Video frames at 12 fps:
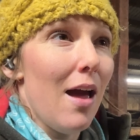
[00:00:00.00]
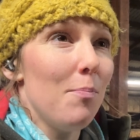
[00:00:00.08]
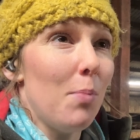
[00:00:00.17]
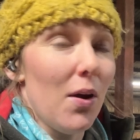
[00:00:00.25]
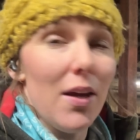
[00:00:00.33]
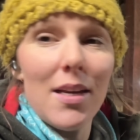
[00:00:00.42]

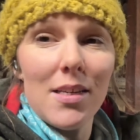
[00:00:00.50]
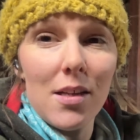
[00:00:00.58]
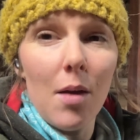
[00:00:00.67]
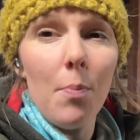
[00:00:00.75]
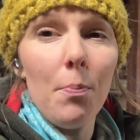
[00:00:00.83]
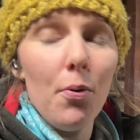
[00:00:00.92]
but it is
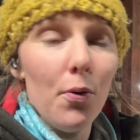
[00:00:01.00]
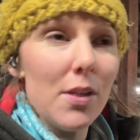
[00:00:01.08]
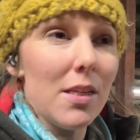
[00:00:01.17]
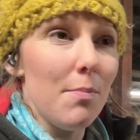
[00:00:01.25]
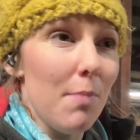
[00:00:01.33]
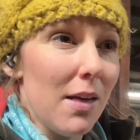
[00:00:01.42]
a
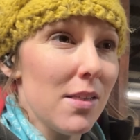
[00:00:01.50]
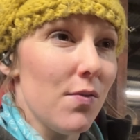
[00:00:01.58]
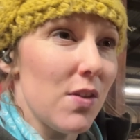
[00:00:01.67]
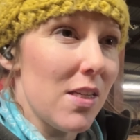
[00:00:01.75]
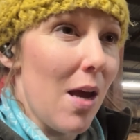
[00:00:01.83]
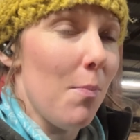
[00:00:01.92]
pretty massive
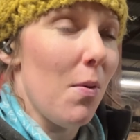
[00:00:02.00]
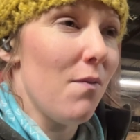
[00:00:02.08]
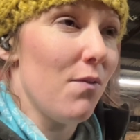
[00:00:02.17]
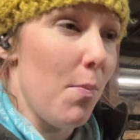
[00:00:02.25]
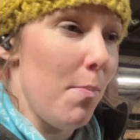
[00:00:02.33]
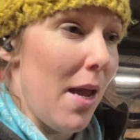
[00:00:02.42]
step
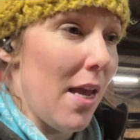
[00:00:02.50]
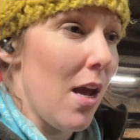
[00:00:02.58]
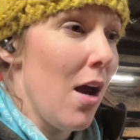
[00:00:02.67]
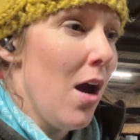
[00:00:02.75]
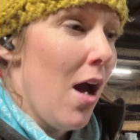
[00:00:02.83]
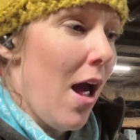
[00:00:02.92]
for me.
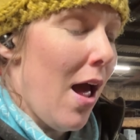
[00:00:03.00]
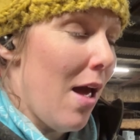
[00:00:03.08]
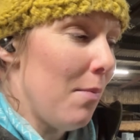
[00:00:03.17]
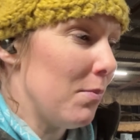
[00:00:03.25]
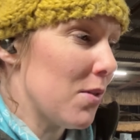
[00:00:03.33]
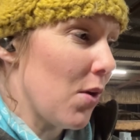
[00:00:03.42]

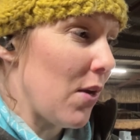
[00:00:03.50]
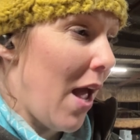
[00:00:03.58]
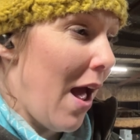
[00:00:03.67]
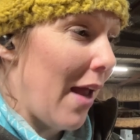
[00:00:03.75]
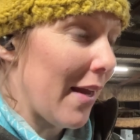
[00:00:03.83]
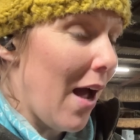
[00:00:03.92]
So yeah,
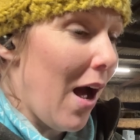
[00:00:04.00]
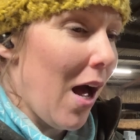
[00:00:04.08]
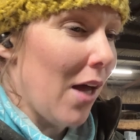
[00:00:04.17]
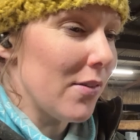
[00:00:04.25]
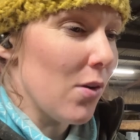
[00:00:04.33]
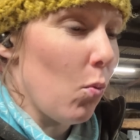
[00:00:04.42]
I
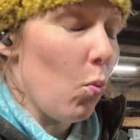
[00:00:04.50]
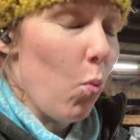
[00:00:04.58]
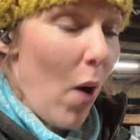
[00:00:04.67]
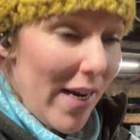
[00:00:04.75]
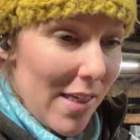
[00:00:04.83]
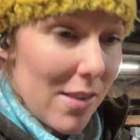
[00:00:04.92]
can't wait